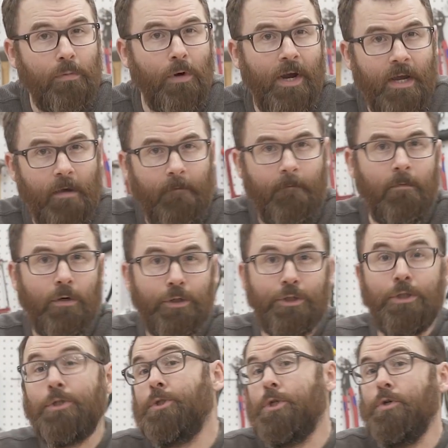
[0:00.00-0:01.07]
Break
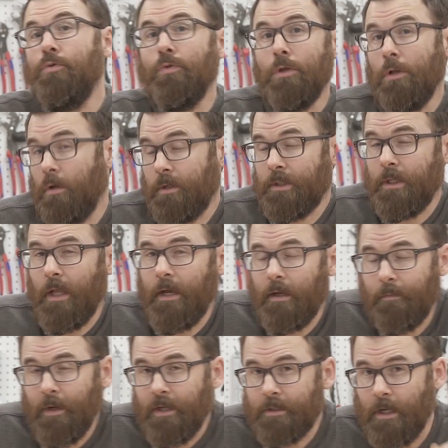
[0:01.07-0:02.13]
version 2 looks
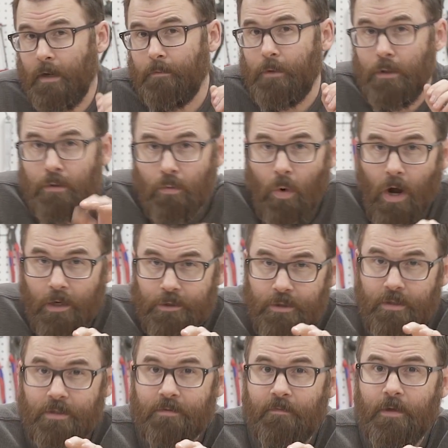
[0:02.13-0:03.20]
like. By the time you watch
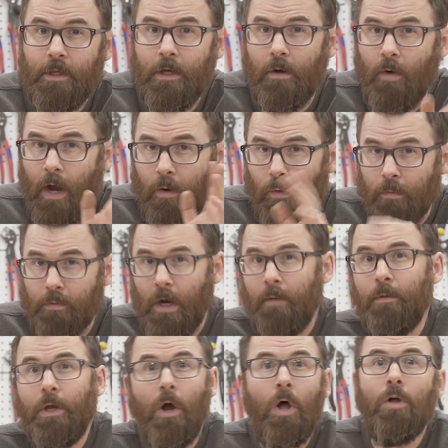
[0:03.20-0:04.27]
this video, I will
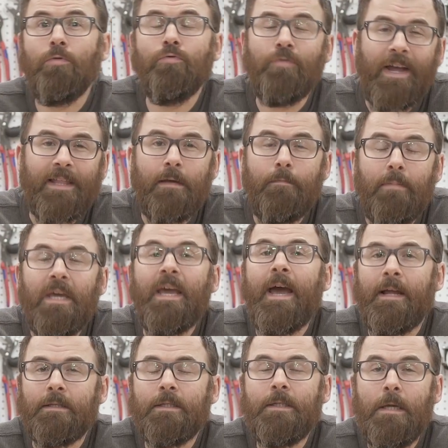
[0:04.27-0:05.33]
probably already be
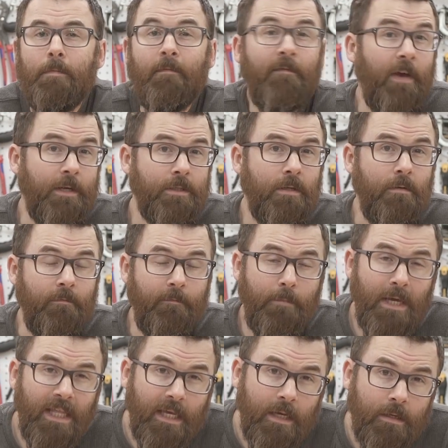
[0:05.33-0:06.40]
at SteamFest
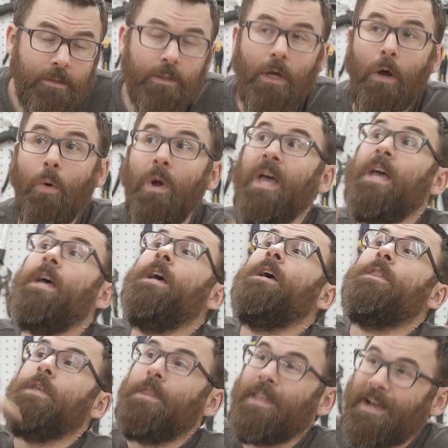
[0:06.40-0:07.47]
competing, so
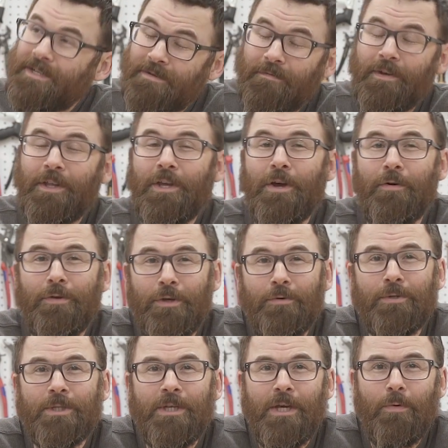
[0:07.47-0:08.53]
the next video you
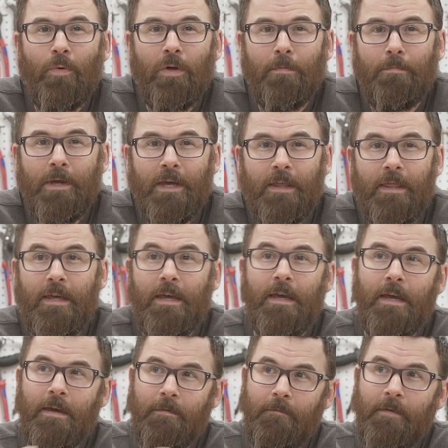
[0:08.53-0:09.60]
see will be
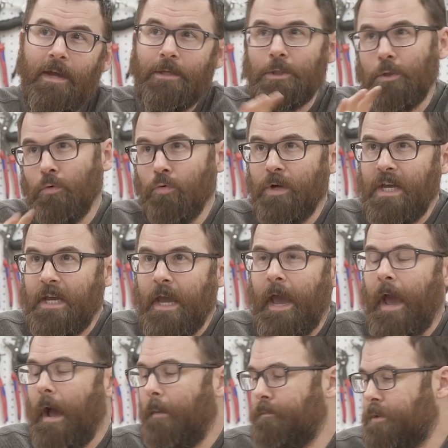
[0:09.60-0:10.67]
the event
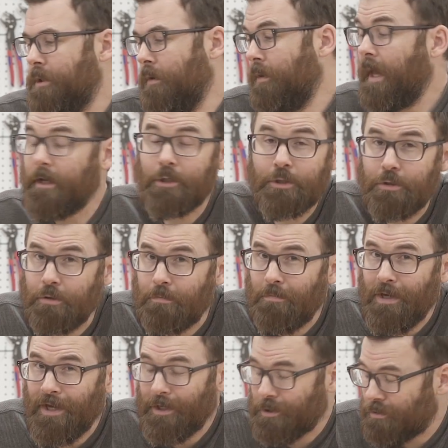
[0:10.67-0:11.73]
recap, so that should
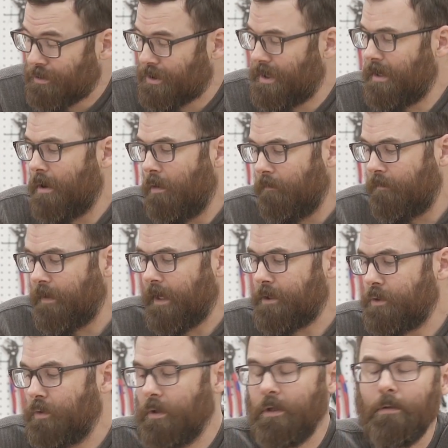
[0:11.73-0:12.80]
be interesting. Hopefully I
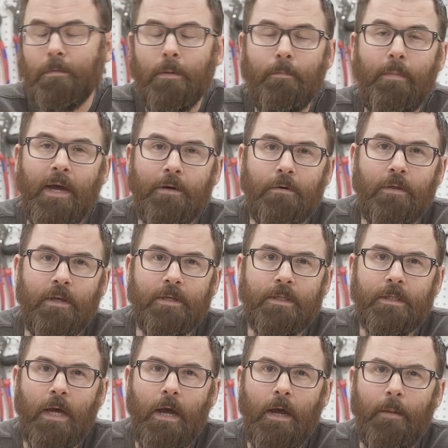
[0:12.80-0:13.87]
do a little bit better this
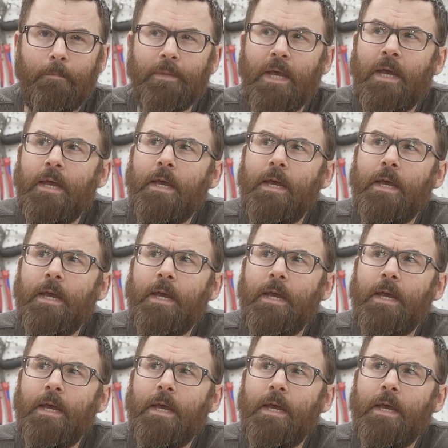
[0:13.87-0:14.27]
time.